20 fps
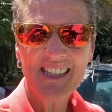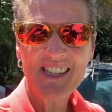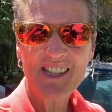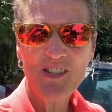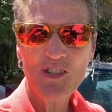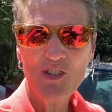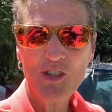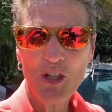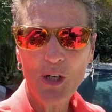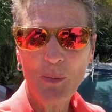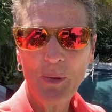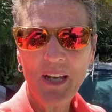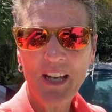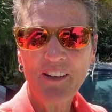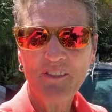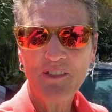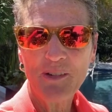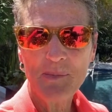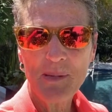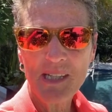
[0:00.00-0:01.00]
This is
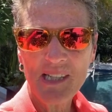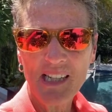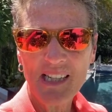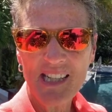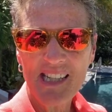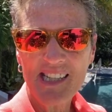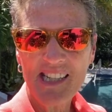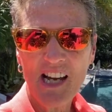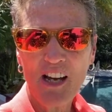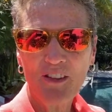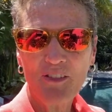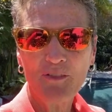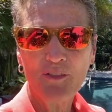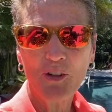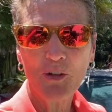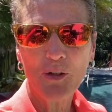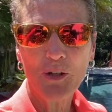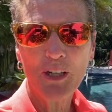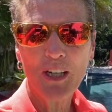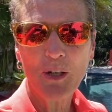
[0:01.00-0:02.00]
Joanne from sunny South
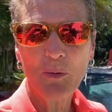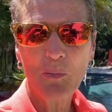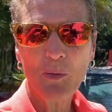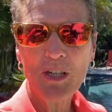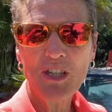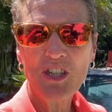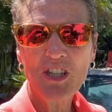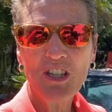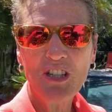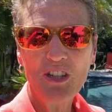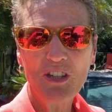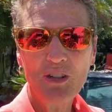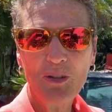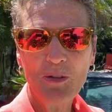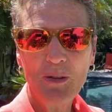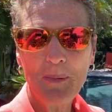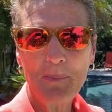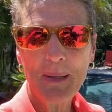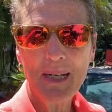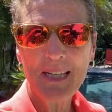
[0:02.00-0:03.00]
Florida, wishing
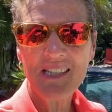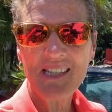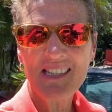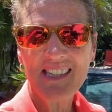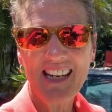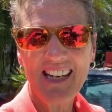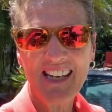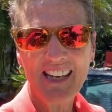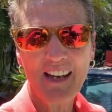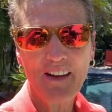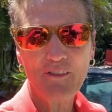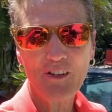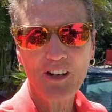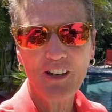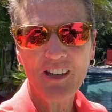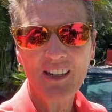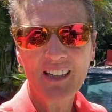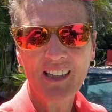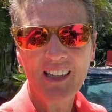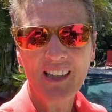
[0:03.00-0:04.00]
you the best day ever.